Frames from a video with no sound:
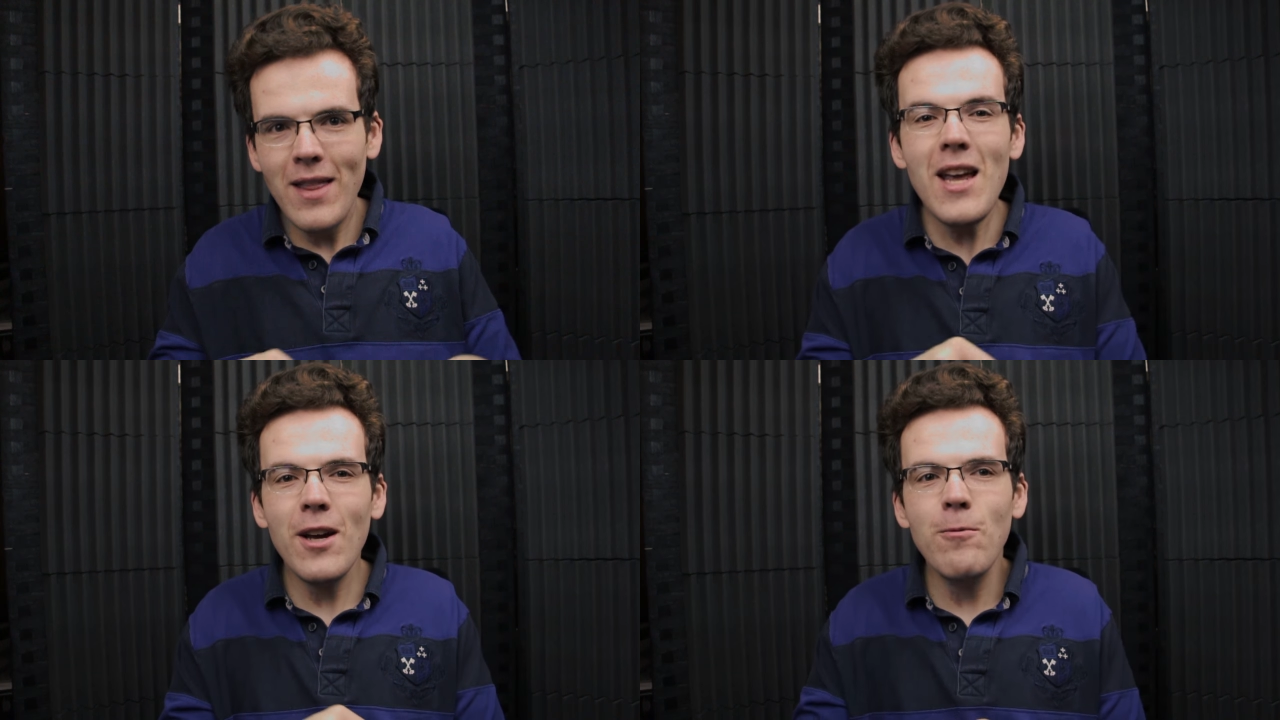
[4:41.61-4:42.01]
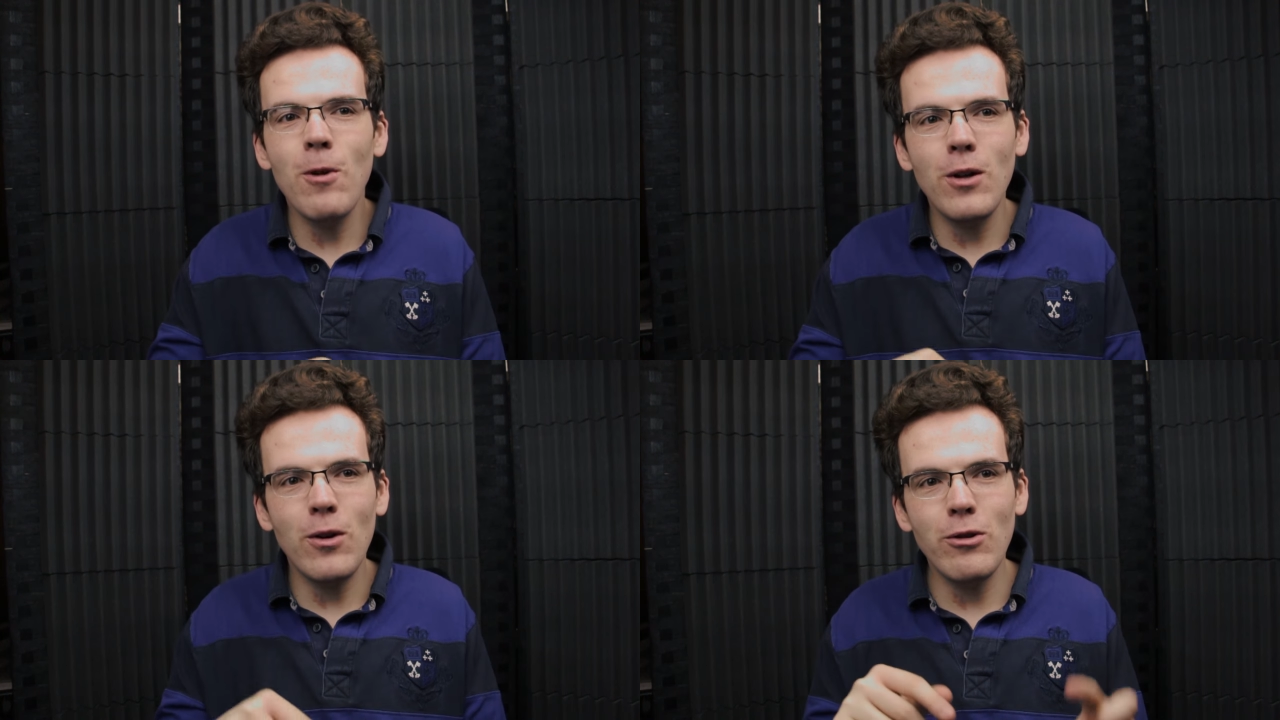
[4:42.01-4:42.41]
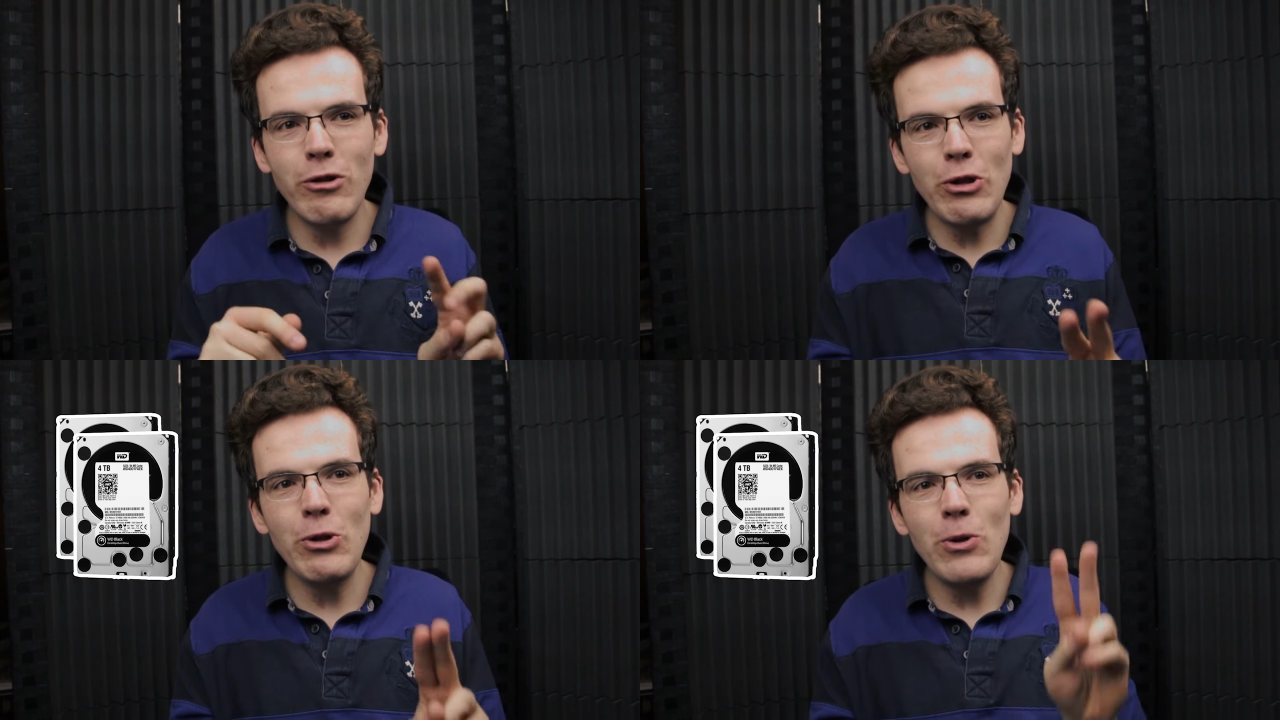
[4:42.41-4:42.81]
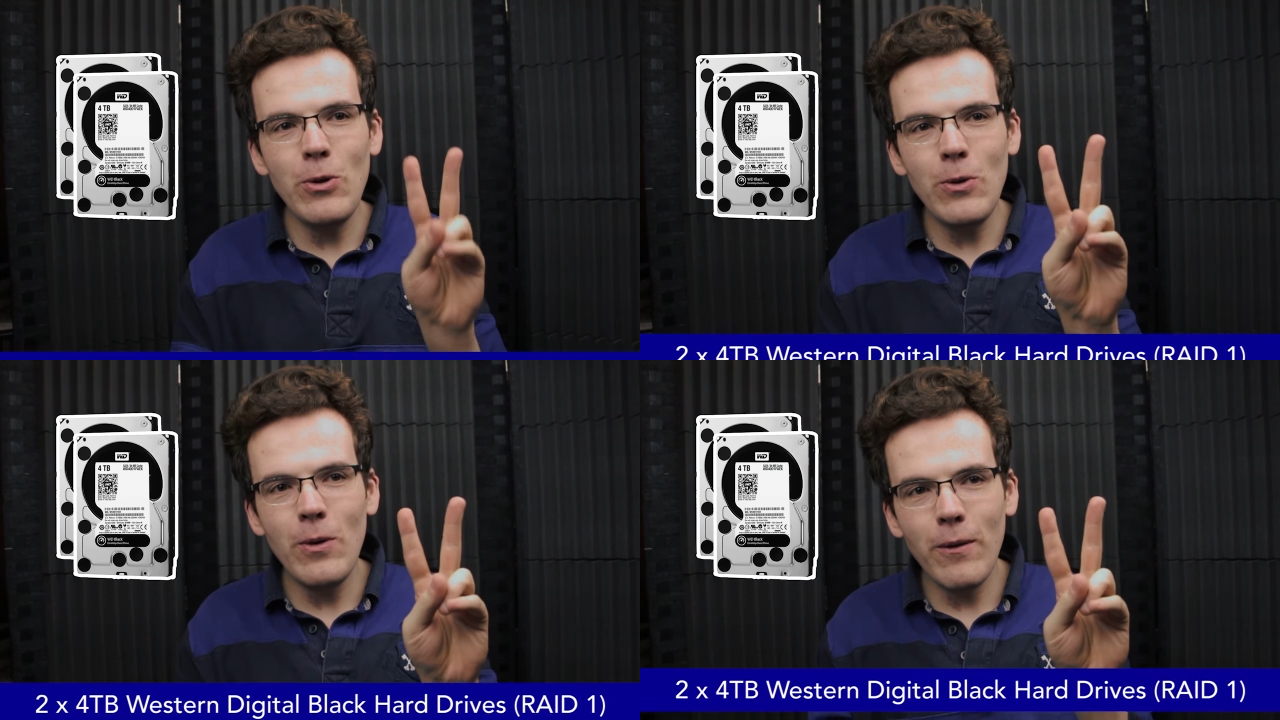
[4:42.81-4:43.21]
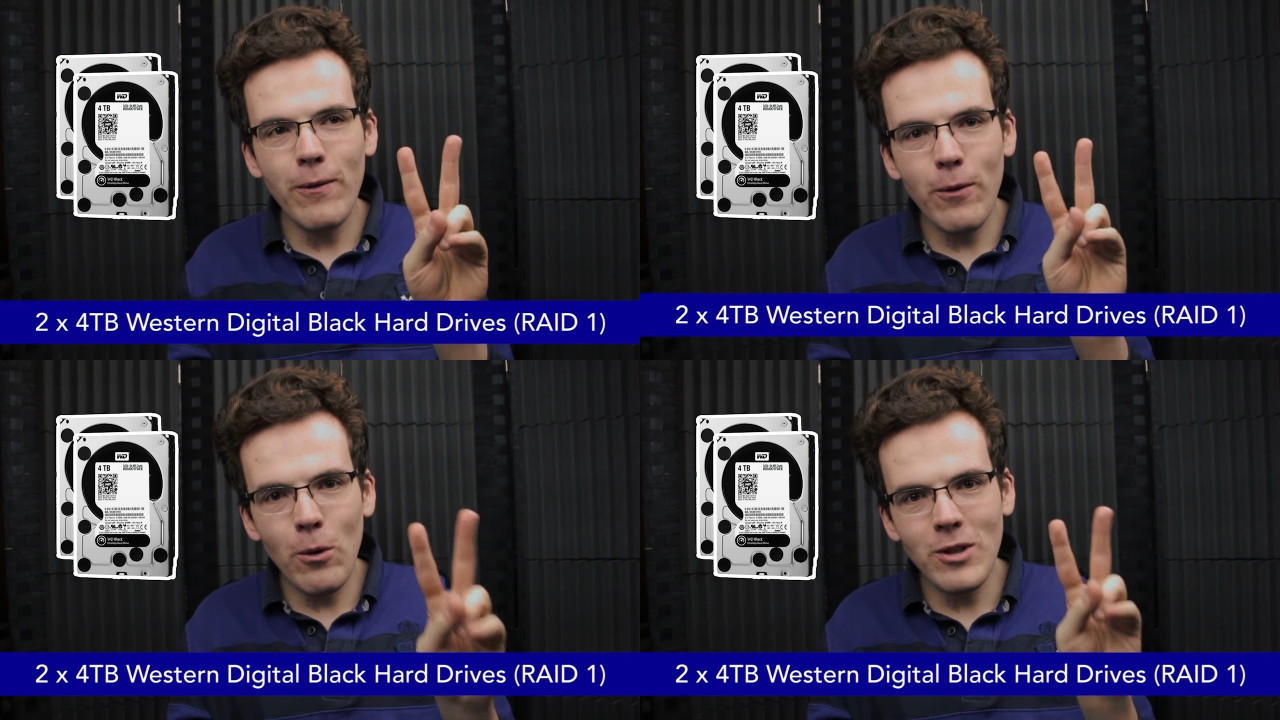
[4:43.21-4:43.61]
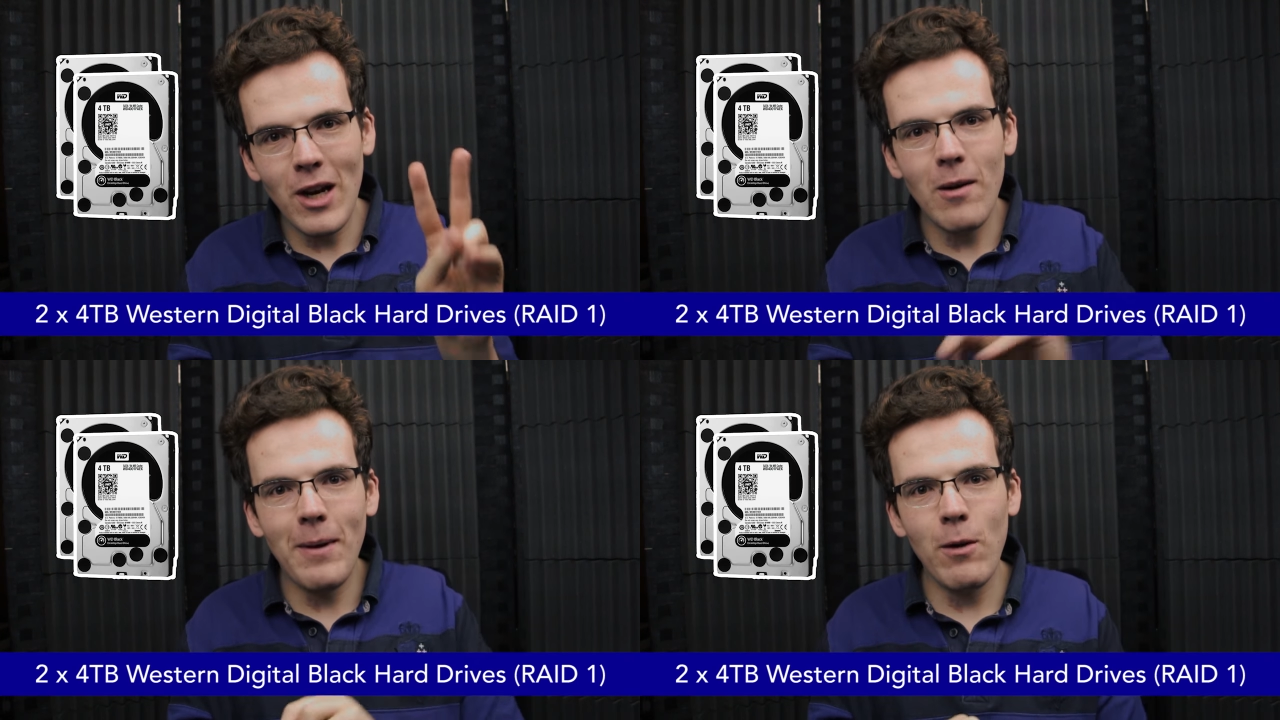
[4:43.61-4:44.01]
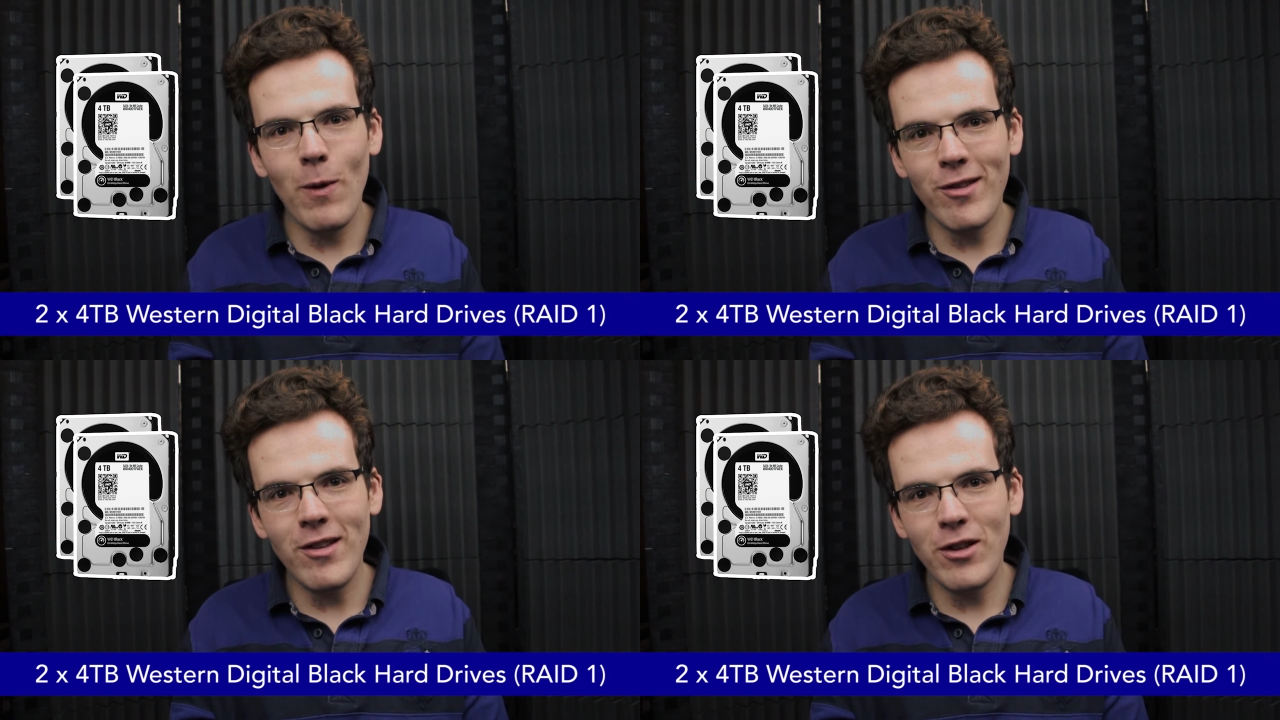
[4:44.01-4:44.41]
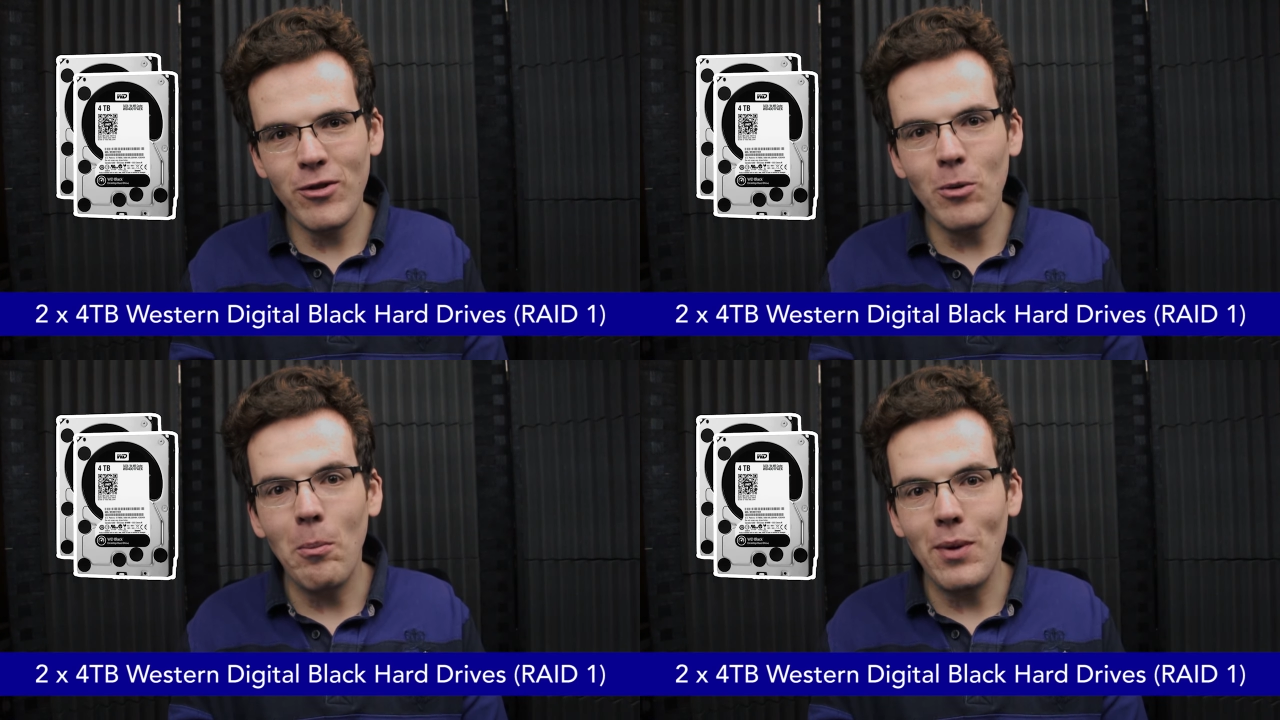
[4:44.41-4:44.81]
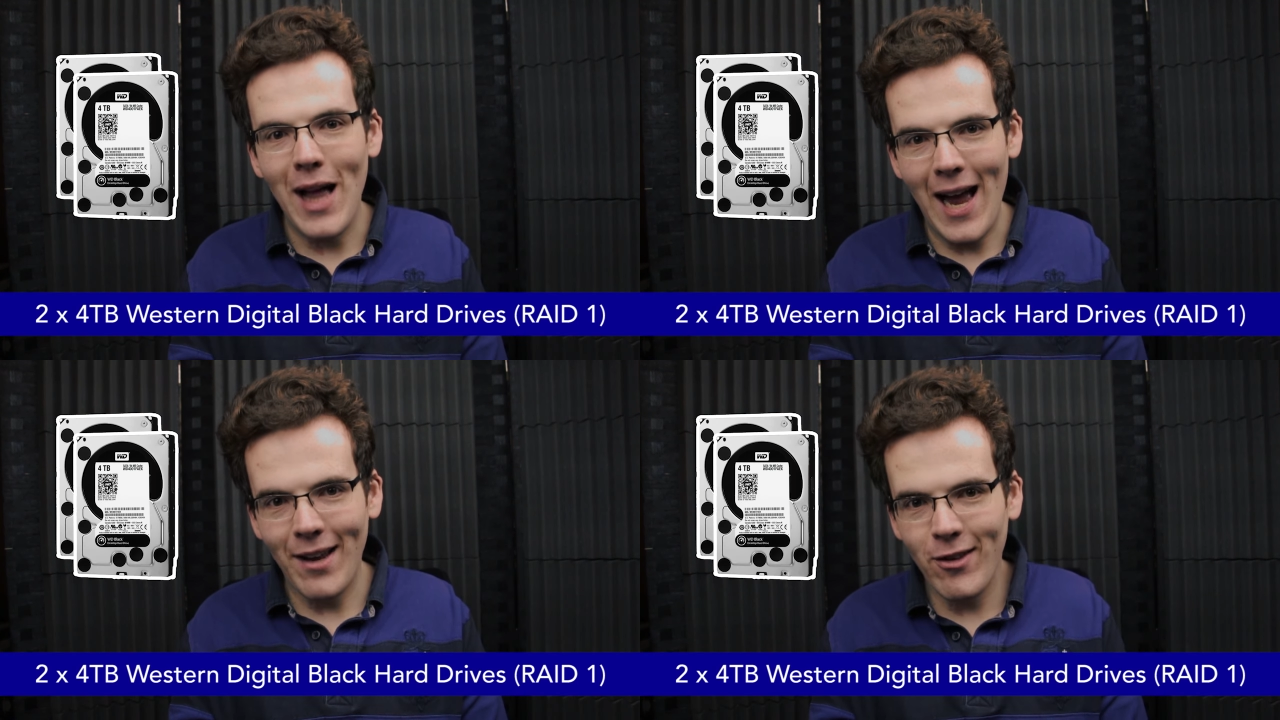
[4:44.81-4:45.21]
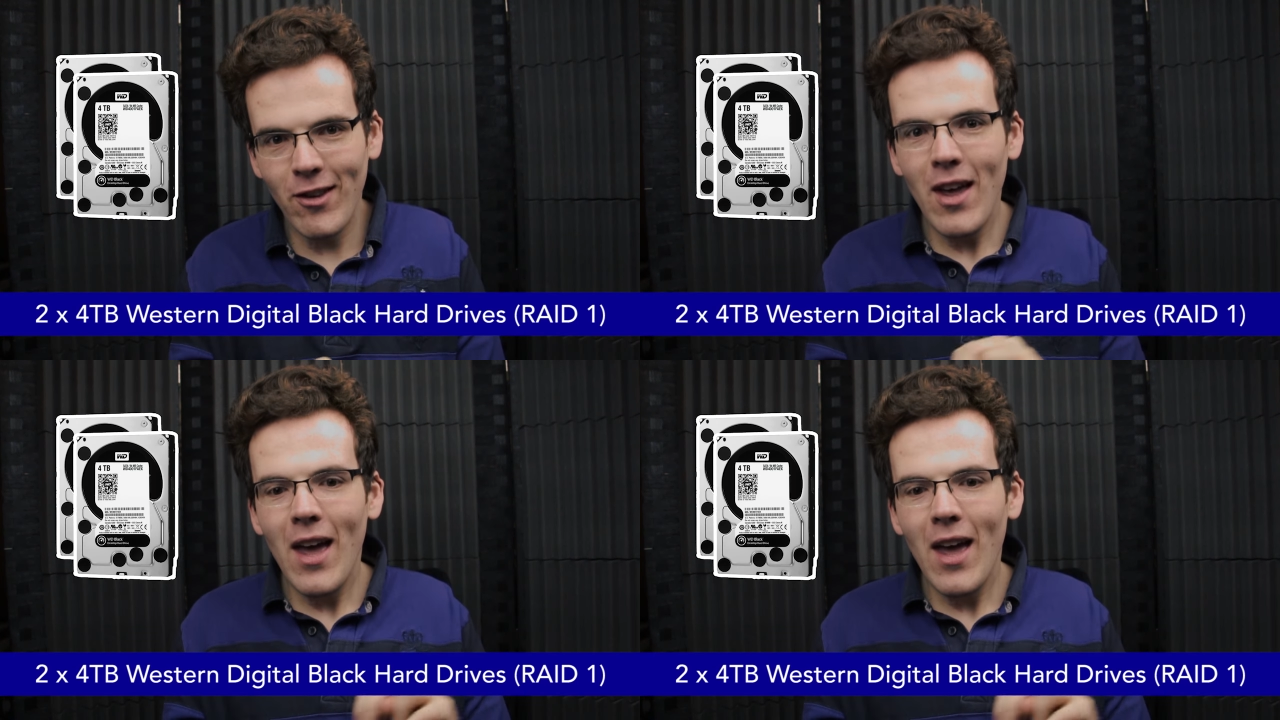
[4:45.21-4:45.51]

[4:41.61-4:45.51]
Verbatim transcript: they can run on two four terabyte Western Digital Blacks,